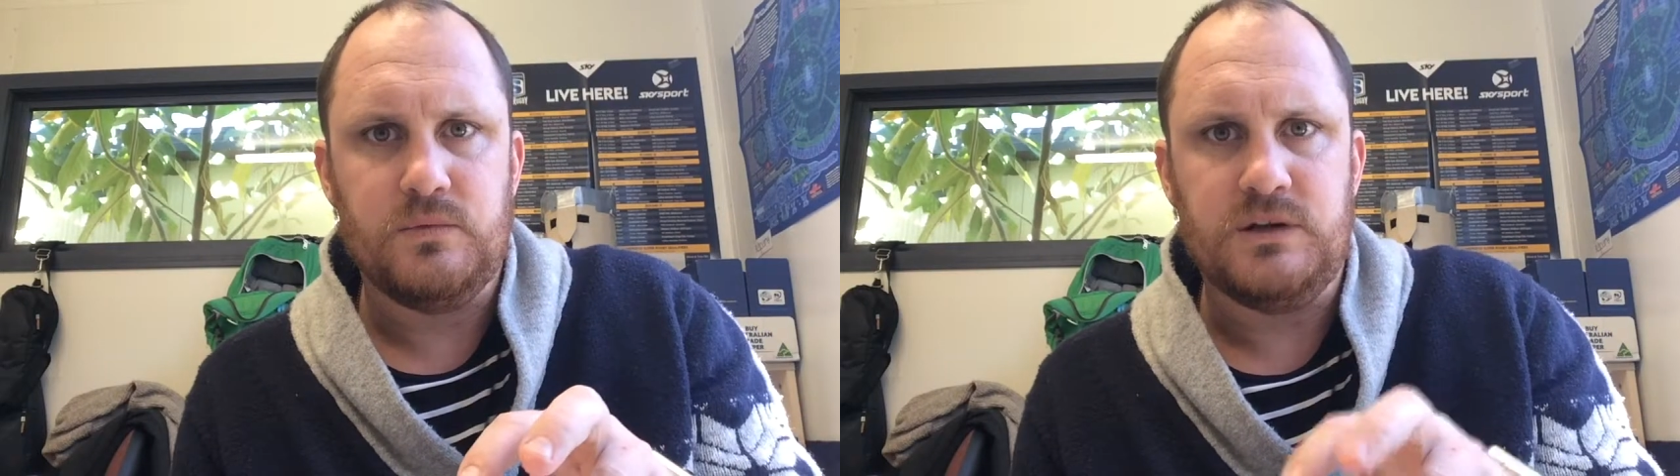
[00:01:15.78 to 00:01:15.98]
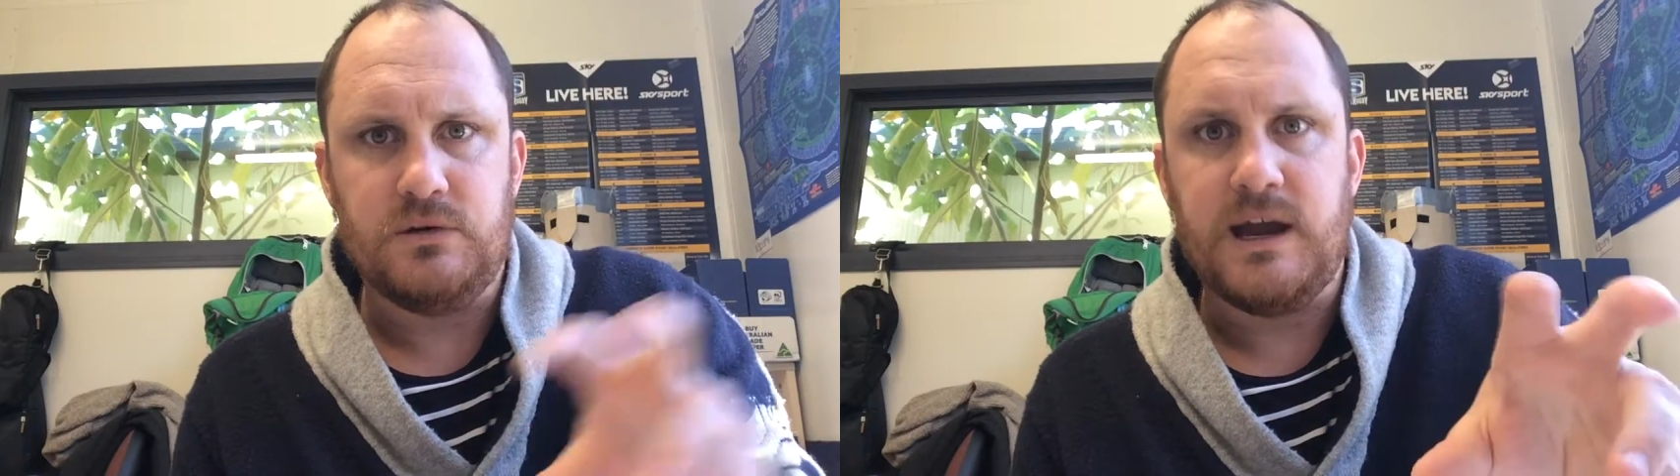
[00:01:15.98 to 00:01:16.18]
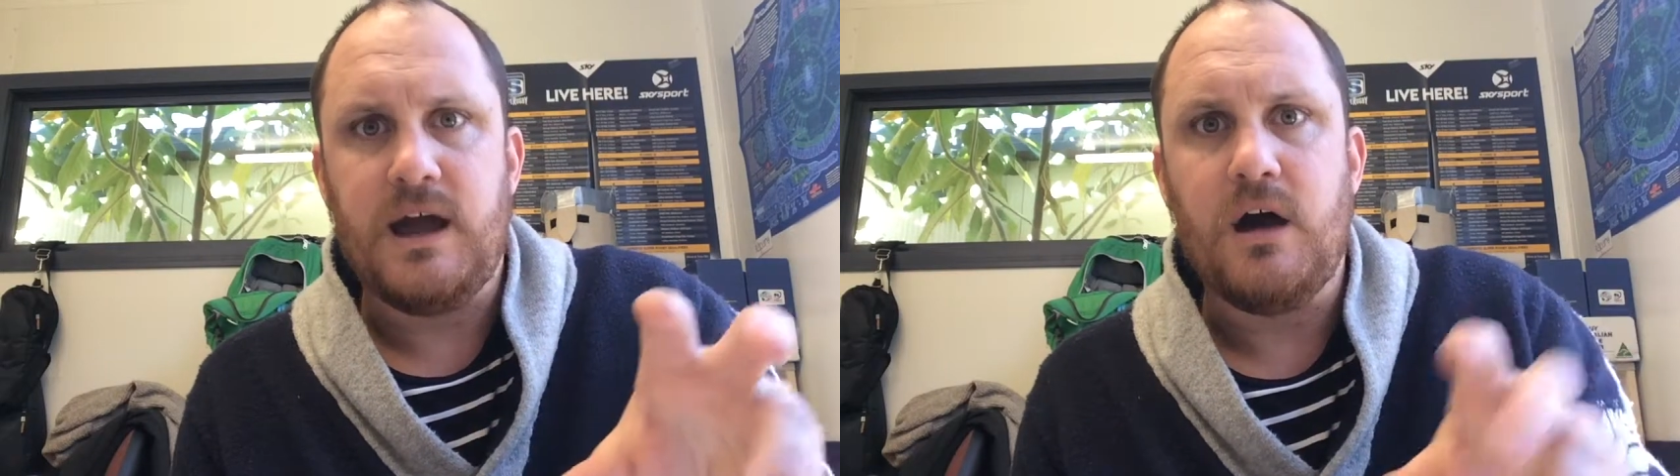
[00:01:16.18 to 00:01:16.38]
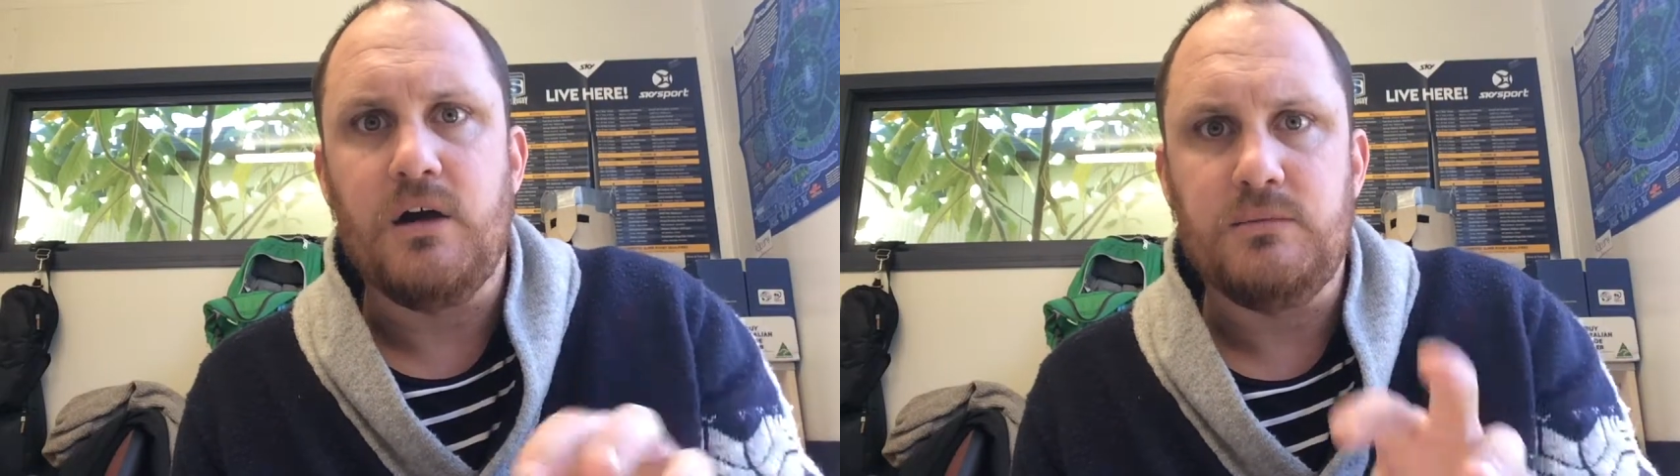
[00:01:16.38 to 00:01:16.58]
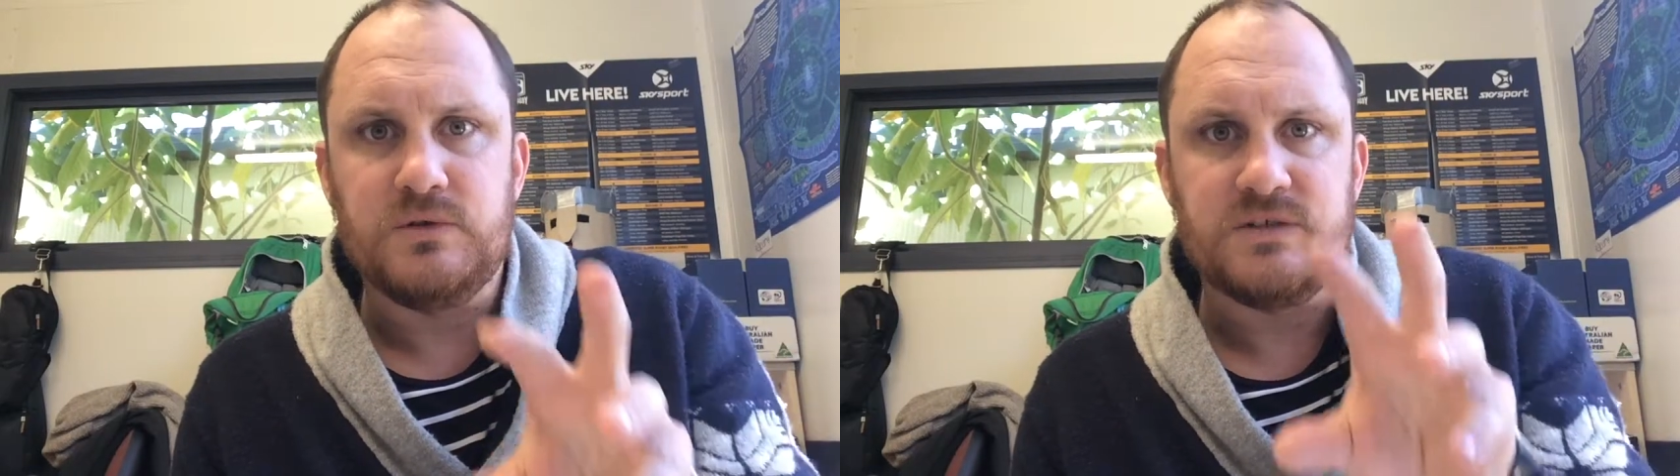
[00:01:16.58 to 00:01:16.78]
when you're at
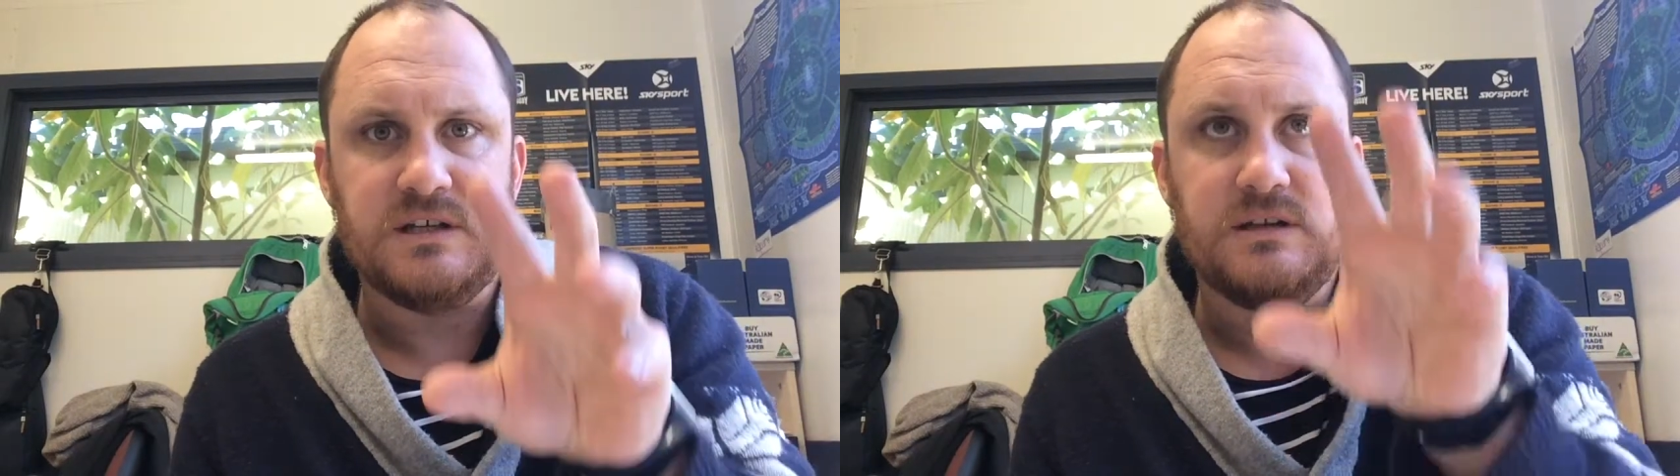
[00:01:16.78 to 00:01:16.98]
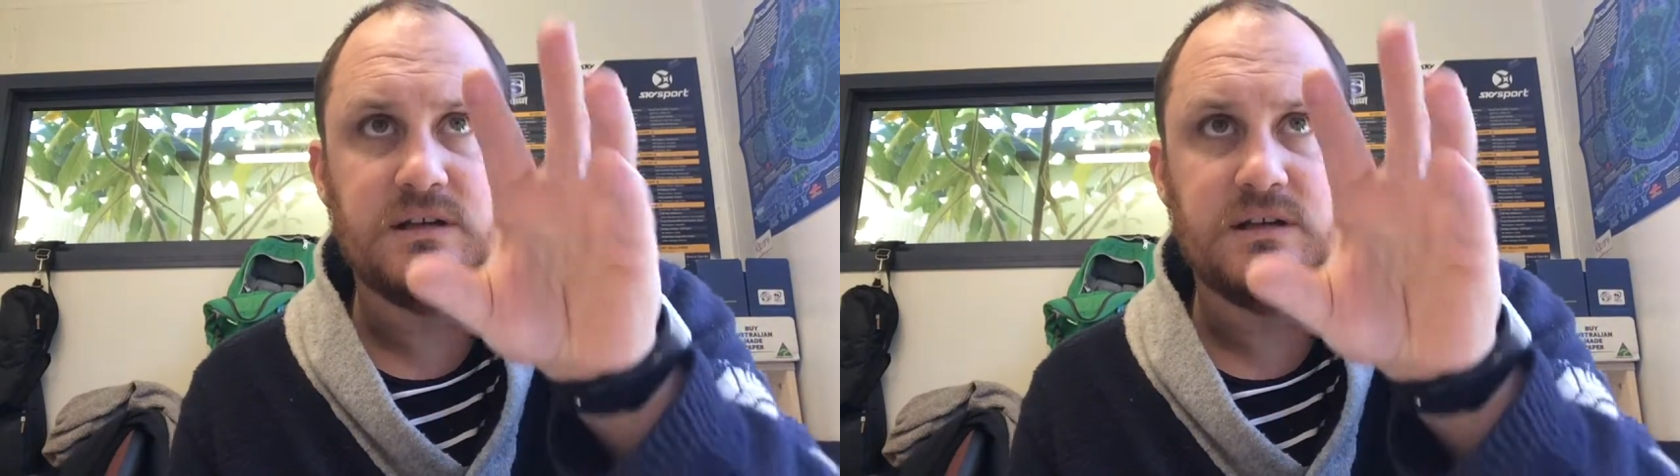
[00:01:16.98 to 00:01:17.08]
home, you'll see